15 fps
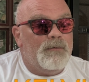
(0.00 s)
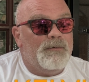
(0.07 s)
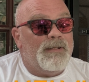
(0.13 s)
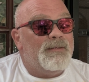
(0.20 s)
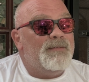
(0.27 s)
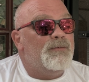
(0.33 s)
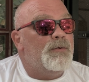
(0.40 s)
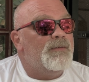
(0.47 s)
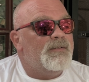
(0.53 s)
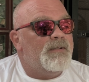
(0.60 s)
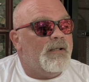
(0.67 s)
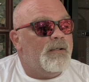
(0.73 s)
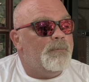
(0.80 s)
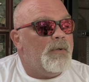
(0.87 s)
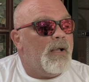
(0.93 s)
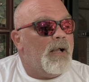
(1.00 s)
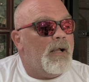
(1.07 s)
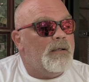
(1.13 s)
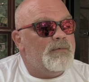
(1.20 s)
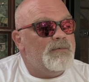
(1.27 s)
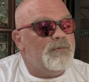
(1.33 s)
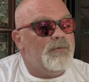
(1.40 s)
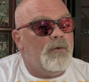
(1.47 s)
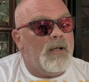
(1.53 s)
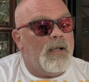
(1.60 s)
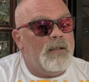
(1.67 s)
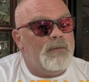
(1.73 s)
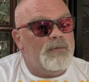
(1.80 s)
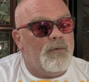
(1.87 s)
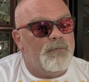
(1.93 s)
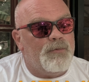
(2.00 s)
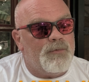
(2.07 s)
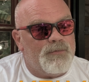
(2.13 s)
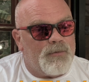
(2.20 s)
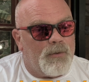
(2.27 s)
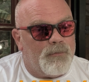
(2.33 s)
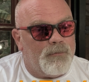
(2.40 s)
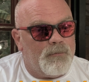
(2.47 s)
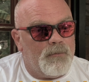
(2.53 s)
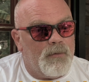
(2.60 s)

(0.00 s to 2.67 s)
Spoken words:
That's the same as the light of the sun.